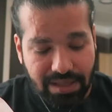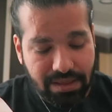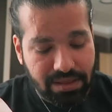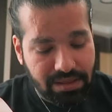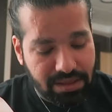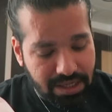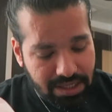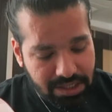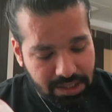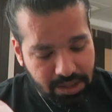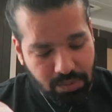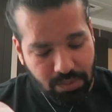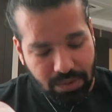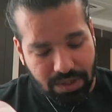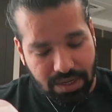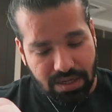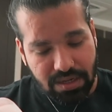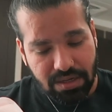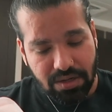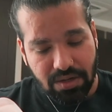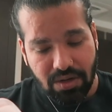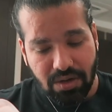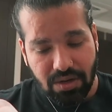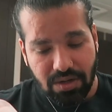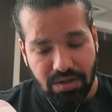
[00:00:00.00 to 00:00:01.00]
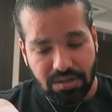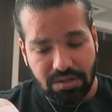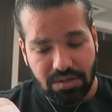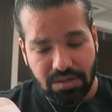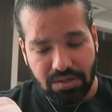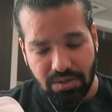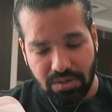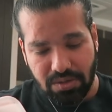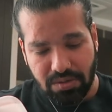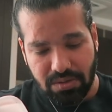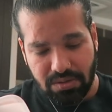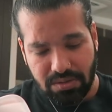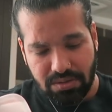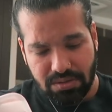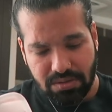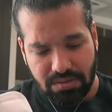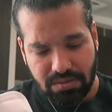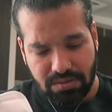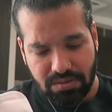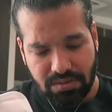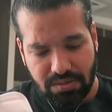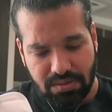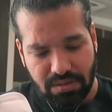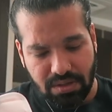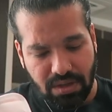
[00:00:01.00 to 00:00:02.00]
And this one also,
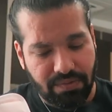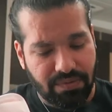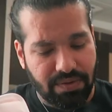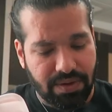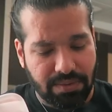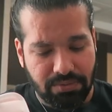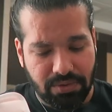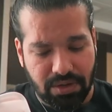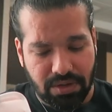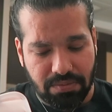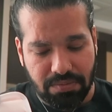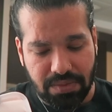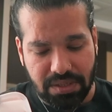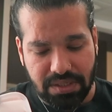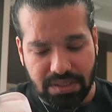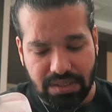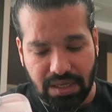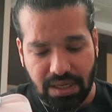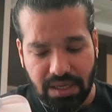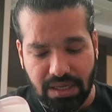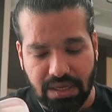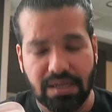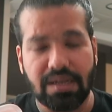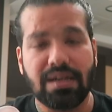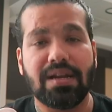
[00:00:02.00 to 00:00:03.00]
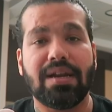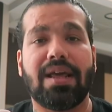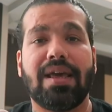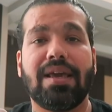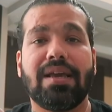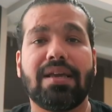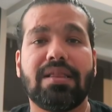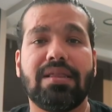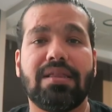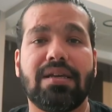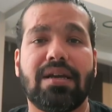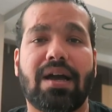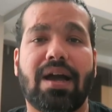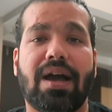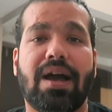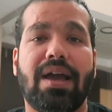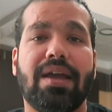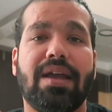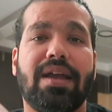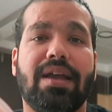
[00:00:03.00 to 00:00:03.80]
if I'm not mistaken, like the high